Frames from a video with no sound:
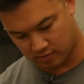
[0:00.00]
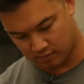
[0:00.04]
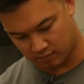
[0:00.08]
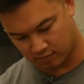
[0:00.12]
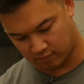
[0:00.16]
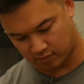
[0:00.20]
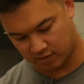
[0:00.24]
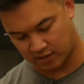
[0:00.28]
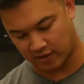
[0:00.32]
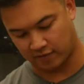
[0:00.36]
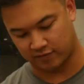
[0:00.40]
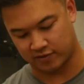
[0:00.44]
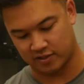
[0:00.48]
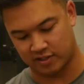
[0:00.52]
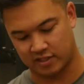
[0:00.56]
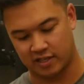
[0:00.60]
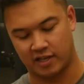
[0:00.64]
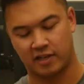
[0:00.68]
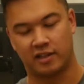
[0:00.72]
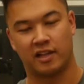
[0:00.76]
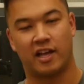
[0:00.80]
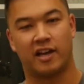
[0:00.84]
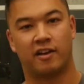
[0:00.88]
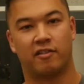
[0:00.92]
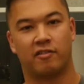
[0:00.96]
We'll just have to
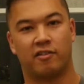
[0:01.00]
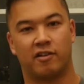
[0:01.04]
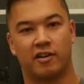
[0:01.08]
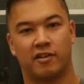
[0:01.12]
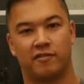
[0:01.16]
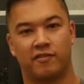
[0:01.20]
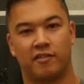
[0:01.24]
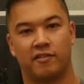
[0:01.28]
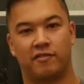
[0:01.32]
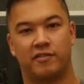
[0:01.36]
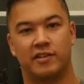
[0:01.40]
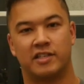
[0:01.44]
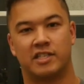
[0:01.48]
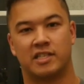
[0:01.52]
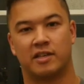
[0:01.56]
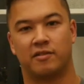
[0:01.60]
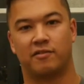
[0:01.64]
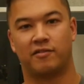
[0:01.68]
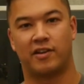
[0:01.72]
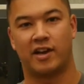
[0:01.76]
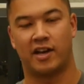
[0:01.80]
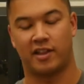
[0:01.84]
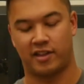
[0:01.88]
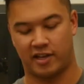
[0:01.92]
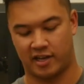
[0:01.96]
see later on if it fits some
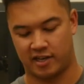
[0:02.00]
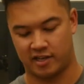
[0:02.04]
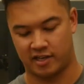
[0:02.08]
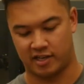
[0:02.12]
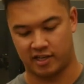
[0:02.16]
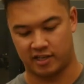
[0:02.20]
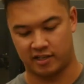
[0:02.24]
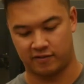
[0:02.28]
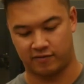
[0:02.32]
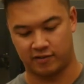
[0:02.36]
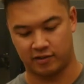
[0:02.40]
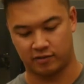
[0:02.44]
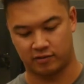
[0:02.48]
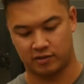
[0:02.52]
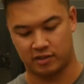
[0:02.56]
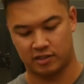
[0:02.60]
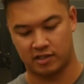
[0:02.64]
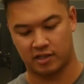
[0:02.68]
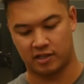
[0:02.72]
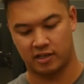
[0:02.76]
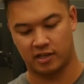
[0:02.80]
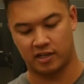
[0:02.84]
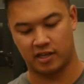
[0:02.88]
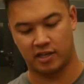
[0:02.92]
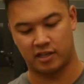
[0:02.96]
of our other ND filters
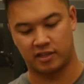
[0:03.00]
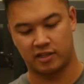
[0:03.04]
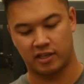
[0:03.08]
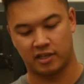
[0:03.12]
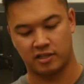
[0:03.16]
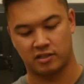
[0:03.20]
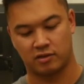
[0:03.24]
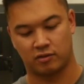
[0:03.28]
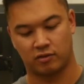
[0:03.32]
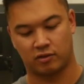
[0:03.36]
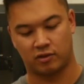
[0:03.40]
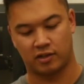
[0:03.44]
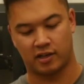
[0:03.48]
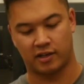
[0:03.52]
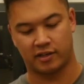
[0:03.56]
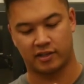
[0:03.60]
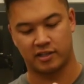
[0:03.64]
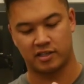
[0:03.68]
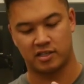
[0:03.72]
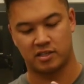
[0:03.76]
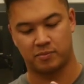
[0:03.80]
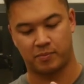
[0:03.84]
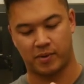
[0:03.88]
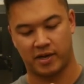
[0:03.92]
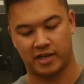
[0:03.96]
underneath. Doesn't look like
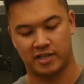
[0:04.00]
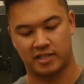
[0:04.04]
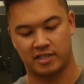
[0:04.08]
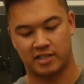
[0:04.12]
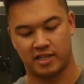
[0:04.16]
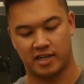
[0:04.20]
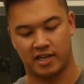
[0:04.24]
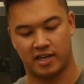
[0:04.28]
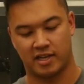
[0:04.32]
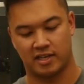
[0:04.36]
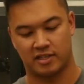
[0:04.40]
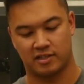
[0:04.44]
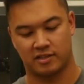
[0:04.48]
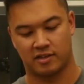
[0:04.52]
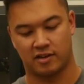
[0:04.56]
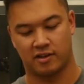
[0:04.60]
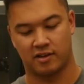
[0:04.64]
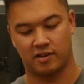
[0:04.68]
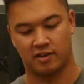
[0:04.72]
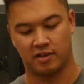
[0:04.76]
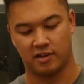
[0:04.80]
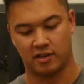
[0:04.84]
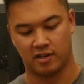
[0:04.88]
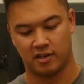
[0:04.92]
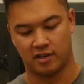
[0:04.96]
there's space there,
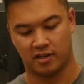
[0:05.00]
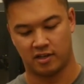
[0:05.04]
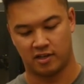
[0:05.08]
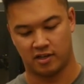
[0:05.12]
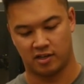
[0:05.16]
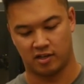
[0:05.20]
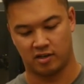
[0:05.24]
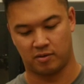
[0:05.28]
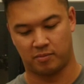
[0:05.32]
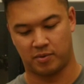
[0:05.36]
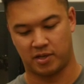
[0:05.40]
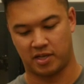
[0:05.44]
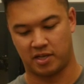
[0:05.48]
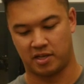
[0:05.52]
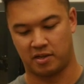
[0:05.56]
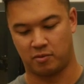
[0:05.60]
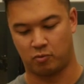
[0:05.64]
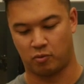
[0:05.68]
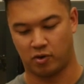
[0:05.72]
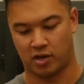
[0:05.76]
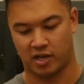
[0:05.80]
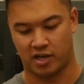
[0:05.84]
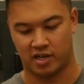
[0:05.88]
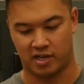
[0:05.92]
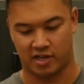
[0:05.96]
so it'll be
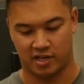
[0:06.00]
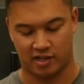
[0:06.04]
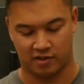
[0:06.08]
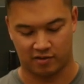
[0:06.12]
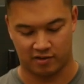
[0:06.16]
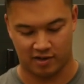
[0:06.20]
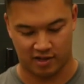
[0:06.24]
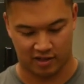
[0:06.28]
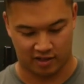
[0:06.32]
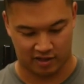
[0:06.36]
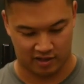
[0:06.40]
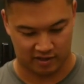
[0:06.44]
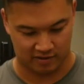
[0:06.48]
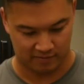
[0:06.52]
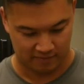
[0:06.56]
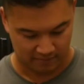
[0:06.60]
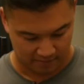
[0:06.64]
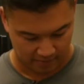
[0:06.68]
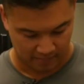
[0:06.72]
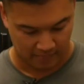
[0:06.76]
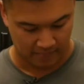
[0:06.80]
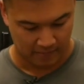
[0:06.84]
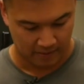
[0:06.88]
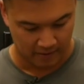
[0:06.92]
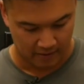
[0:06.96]
one ND or nothing.
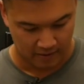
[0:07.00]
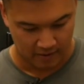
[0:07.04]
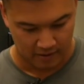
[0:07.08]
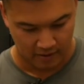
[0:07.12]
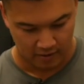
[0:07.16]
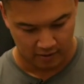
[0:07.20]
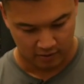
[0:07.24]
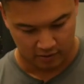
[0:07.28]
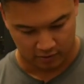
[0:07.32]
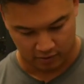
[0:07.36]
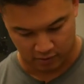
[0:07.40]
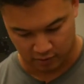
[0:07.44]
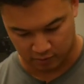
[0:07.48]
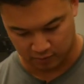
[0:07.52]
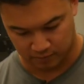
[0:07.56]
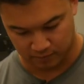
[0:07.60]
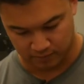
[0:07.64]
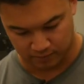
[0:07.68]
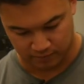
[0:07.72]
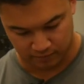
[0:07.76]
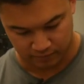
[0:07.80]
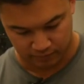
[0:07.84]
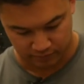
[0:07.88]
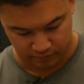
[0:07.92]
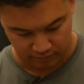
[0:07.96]
Cool.
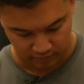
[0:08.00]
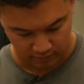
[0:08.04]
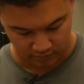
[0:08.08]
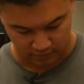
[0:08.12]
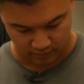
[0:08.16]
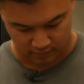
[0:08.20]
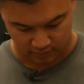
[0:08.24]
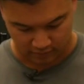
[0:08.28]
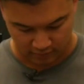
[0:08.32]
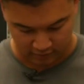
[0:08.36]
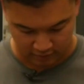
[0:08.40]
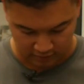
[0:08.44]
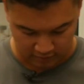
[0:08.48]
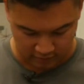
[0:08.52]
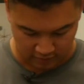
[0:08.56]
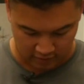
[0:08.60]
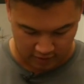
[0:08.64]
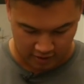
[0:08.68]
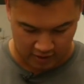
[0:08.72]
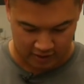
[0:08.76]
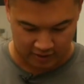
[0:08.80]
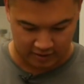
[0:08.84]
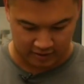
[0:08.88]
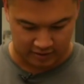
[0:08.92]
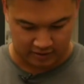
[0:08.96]
All
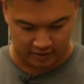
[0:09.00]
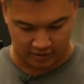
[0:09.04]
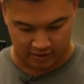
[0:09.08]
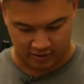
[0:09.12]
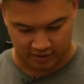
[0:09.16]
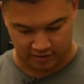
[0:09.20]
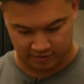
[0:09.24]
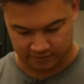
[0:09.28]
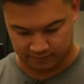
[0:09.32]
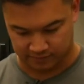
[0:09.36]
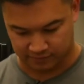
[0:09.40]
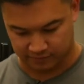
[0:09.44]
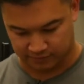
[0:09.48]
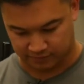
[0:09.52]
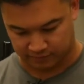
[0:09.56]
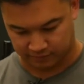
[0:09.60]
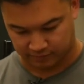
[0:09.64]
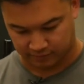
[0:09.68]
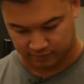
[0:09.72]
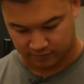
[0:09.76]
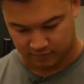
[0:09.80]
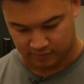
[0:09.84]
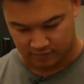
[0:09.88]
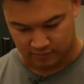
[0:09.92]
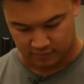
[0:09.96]
right, so
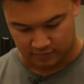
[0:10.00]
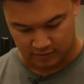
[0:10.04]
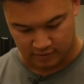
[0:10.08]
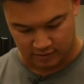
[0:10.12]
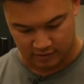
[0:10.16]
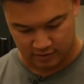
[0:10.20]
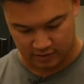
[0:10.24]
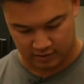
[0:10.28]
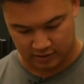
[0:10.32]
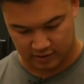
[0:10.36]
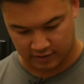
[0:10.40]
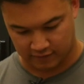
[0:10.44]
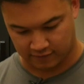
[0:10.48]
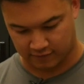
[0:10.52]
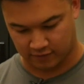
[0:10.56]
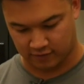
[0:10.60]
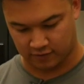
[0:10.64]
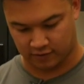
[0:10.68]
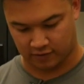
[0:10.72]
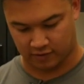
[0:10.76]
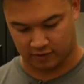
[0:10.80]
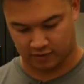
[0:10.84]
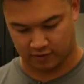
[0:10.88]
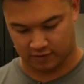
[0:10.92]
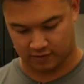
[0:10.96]
let's have a
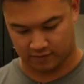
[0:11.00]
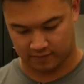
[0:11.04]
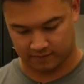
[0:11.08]
look.